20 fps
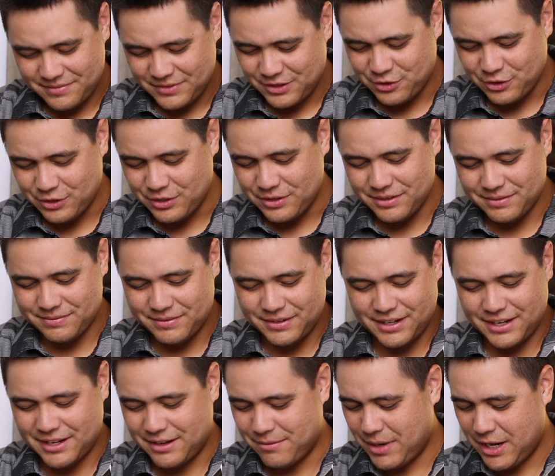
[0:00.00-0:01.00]
So
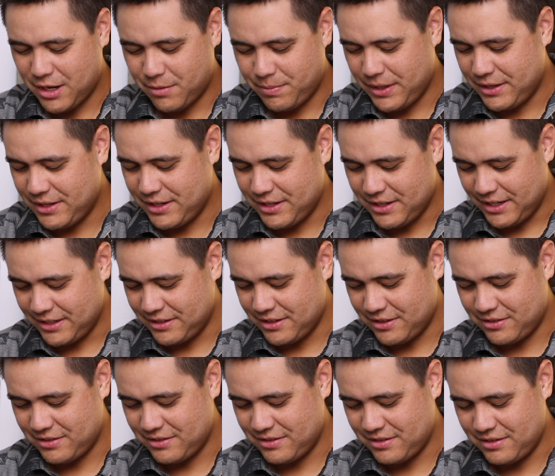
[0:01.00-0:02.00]
again, in my opinion, like
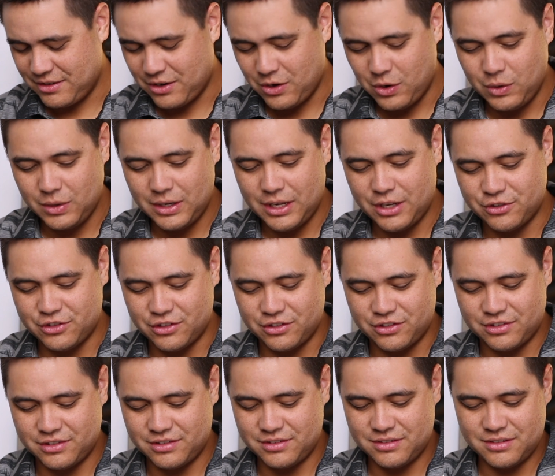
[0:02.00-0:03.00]
this Koala is
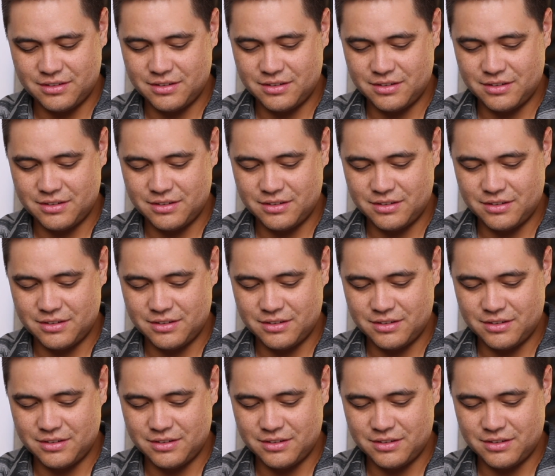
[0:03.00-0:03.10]
just,